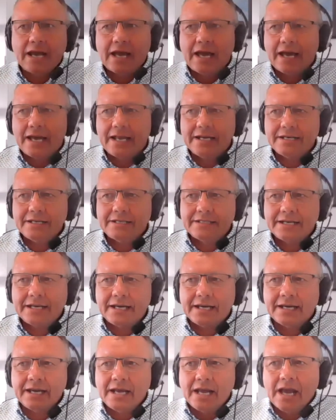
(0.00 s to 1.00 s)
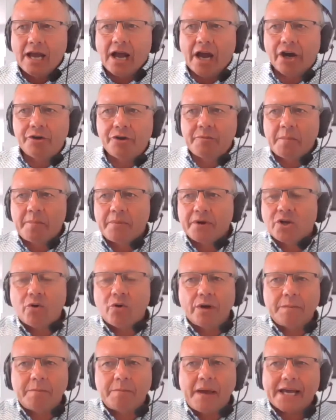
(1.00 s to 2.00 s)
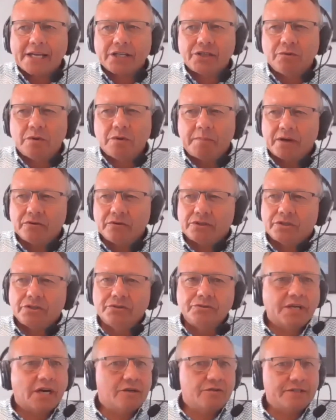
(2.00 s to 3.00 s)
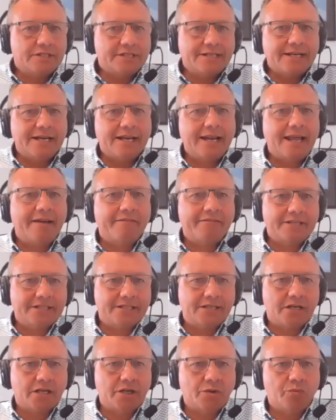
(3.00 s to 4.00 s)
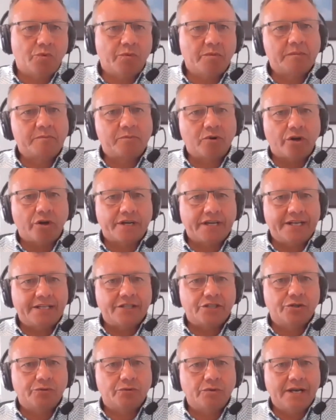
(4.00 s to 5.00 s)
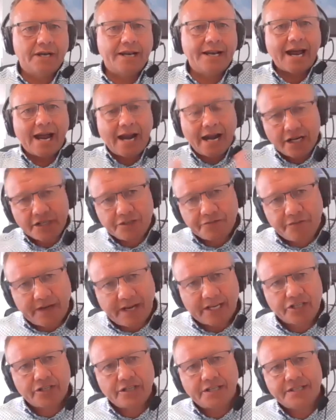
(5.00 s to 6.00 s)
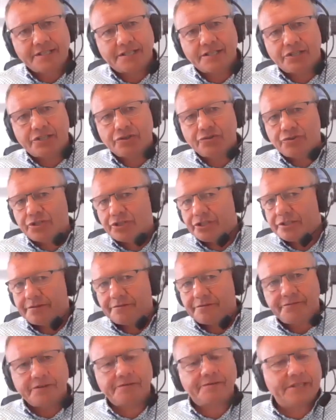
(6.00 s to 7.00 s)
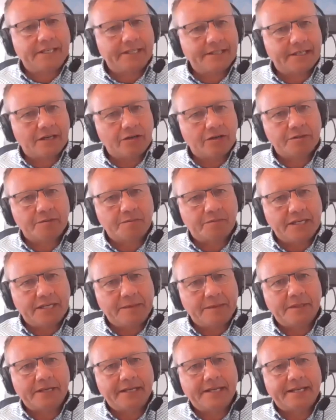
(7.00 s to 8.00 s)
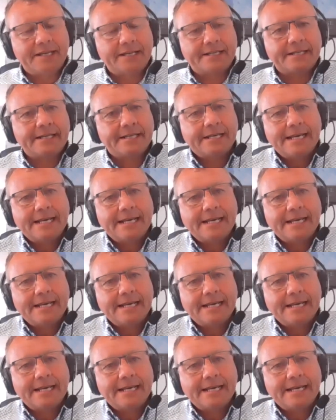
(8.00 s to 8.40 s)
And I remember going back to about 2011 time, we were brought into a large financial institution, 15,000 people in it.